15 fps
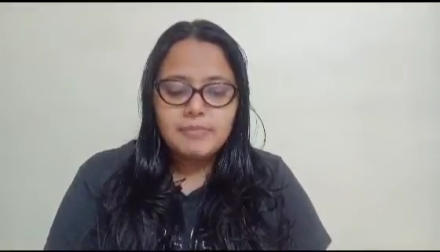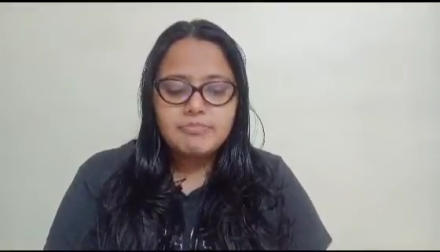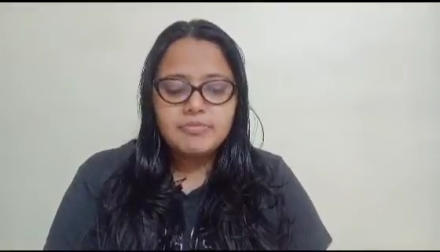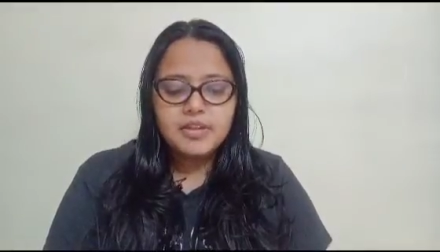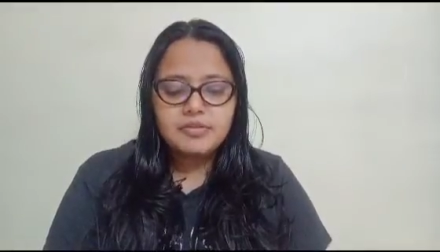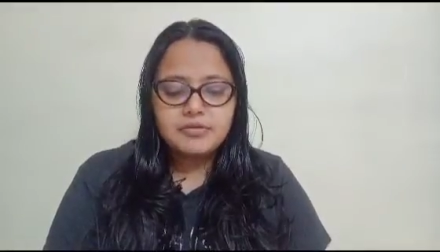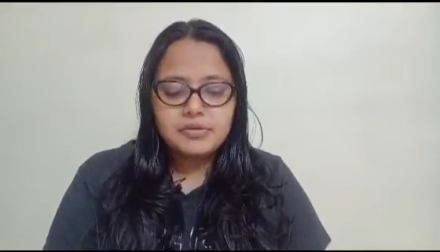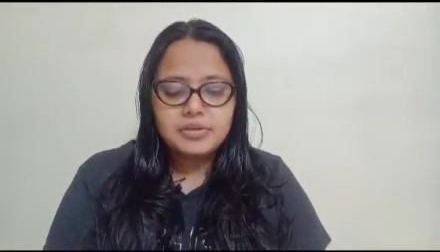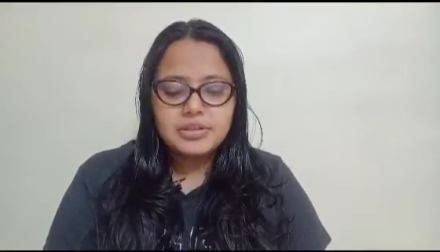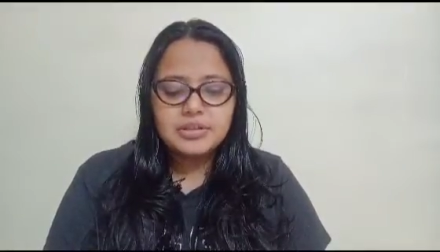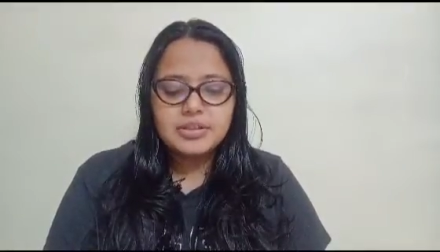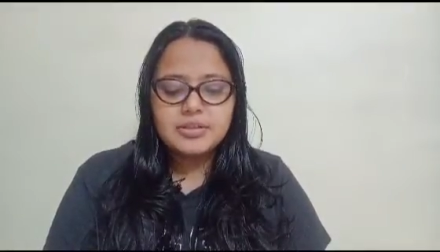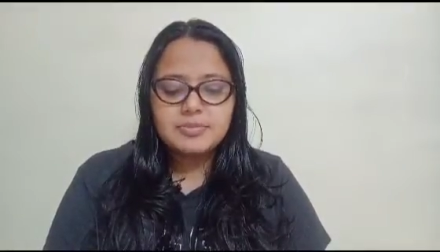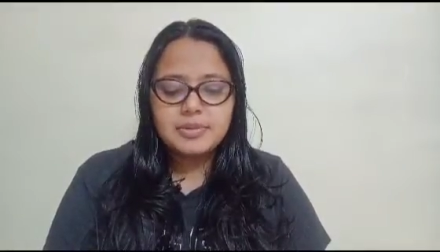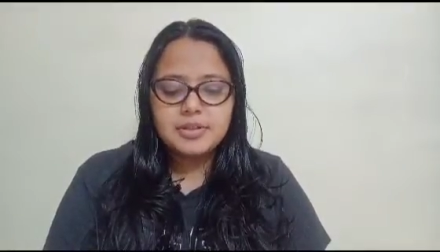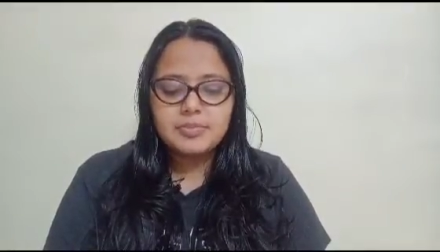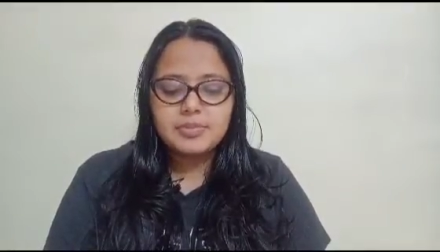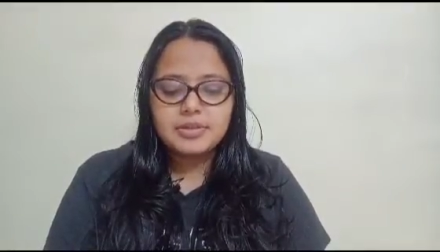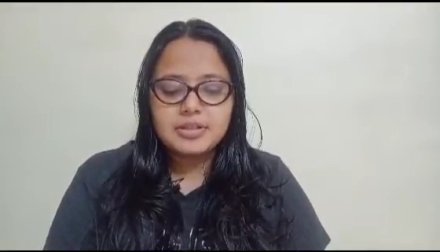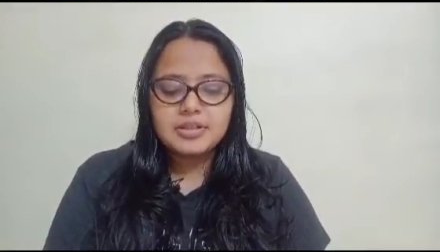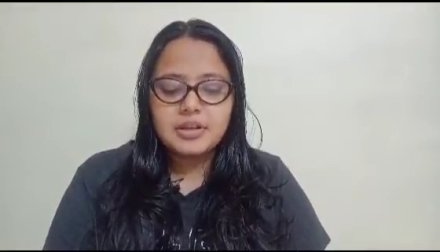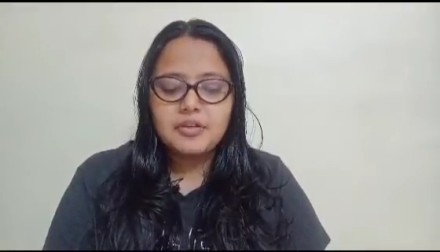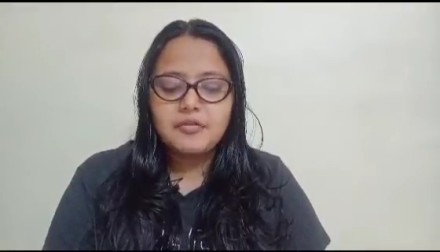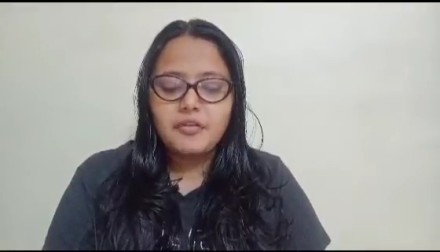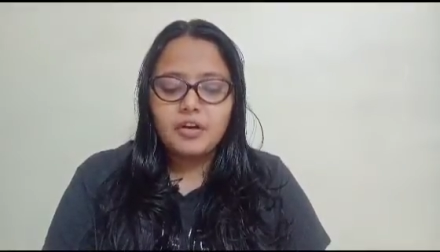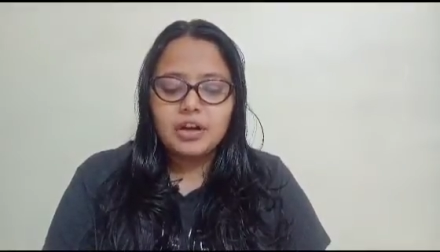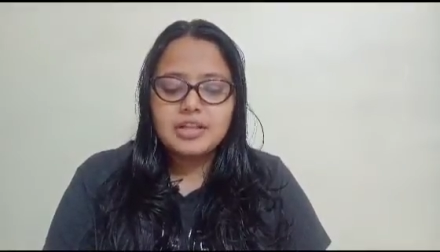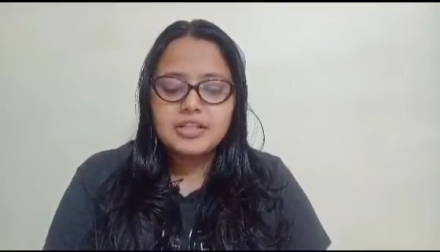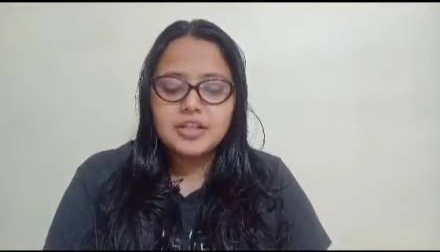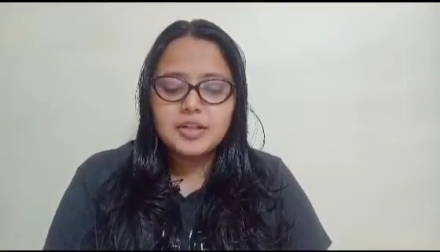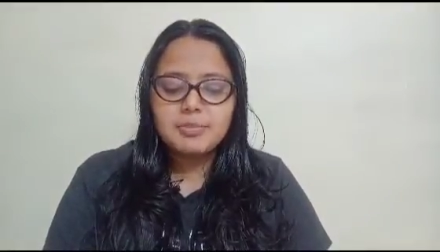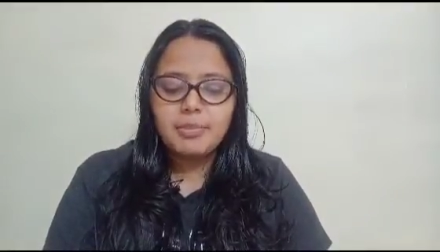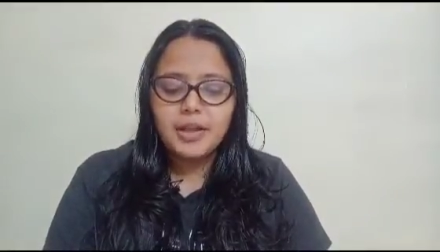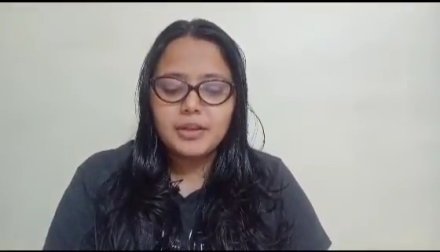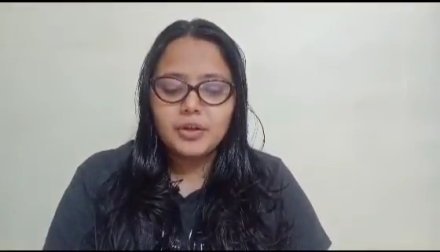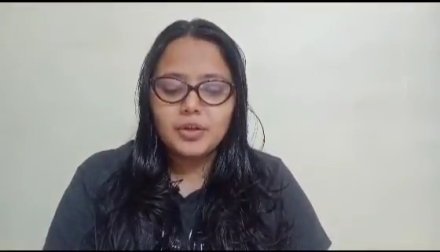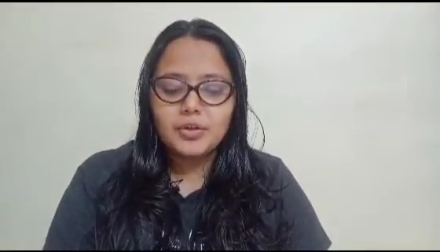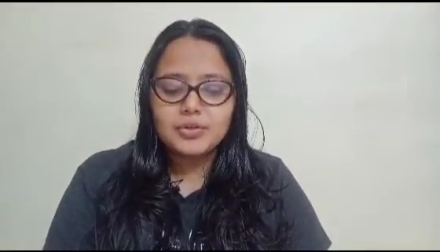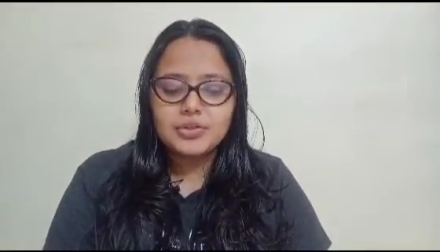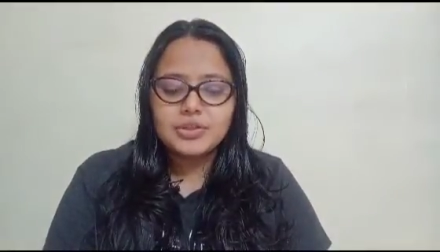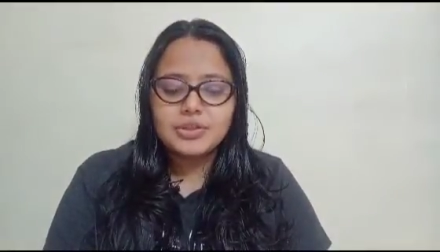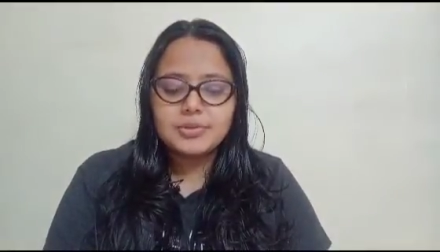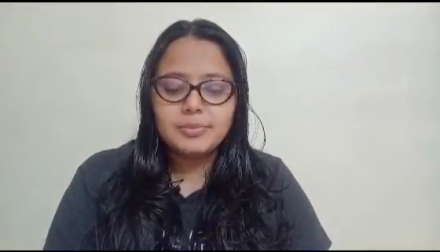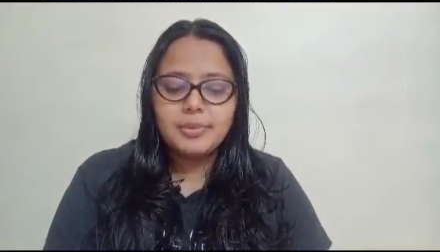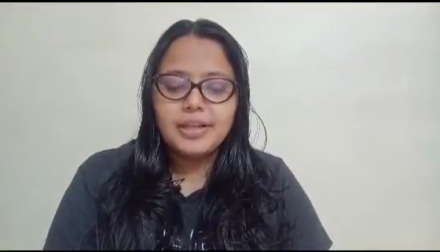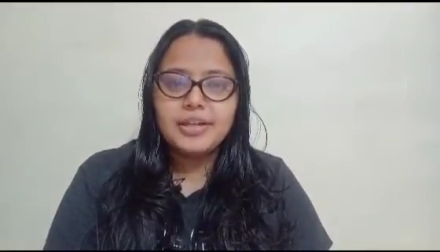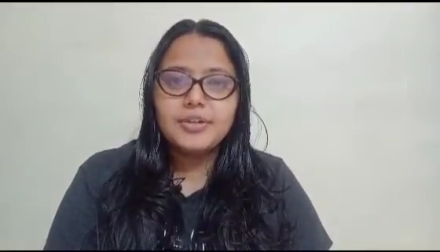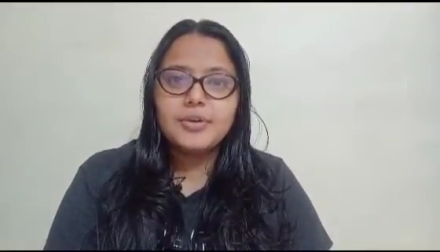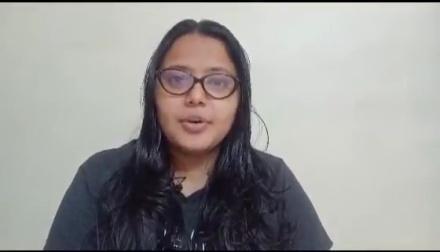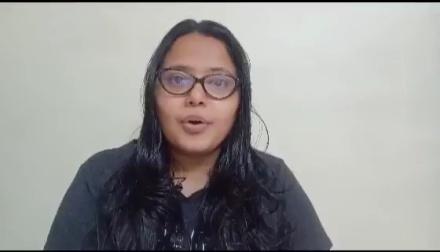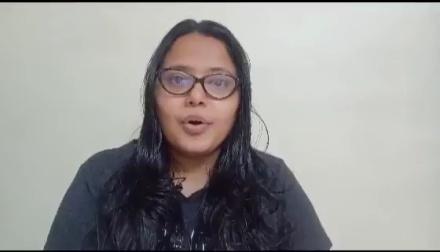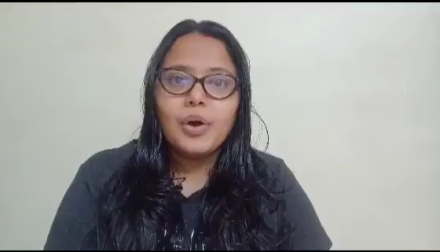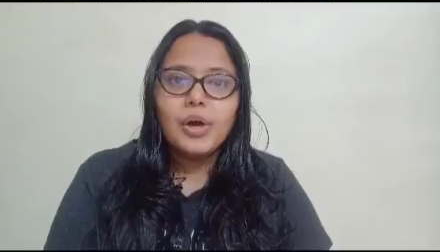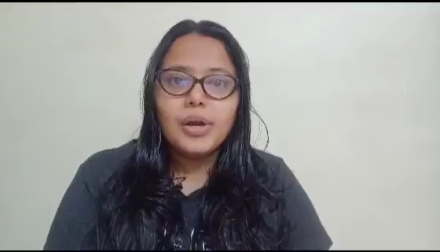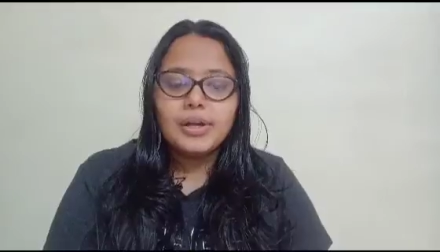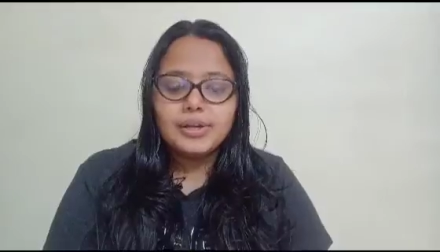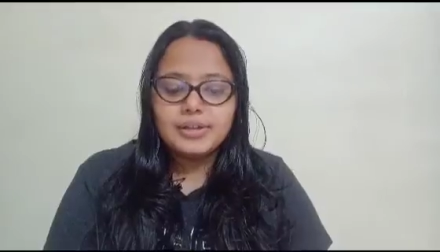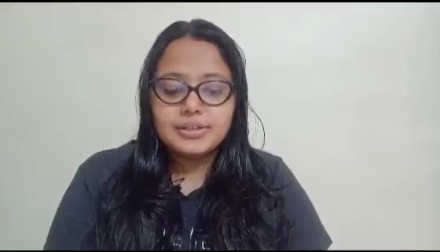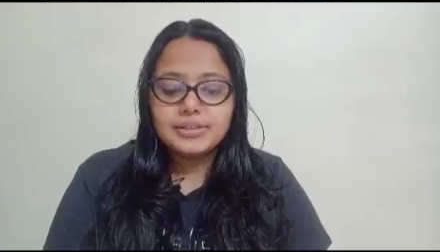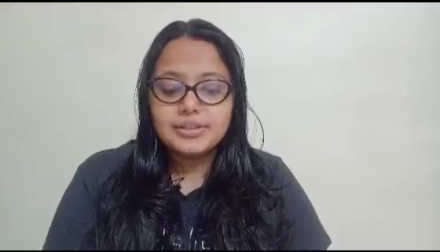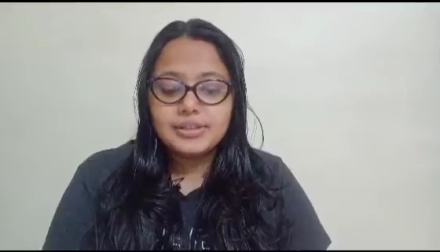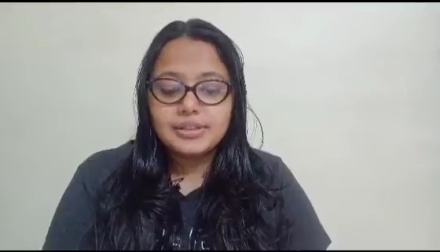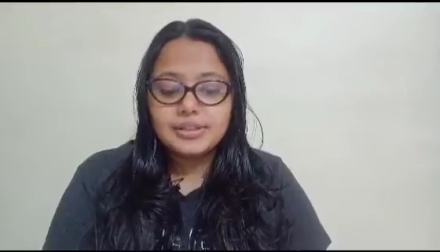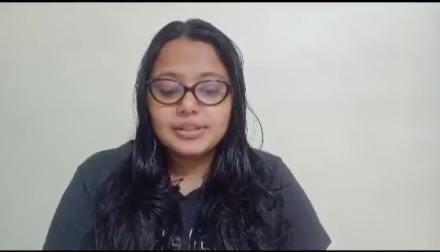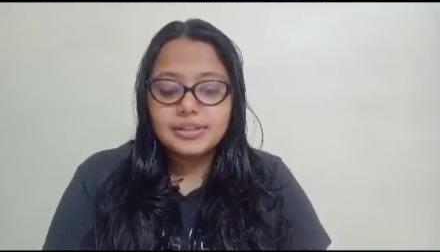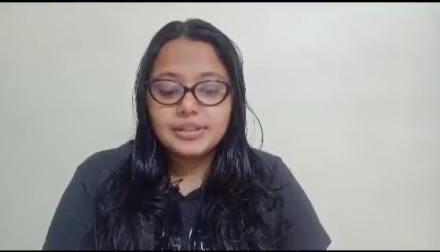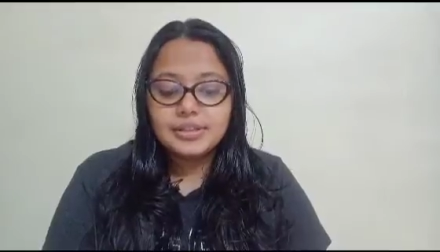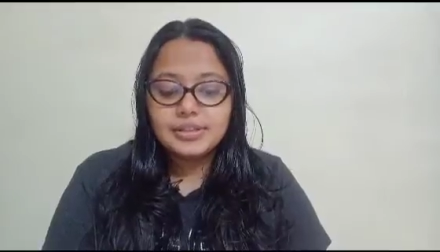For this purpose, a forensic pathologist may draw critical,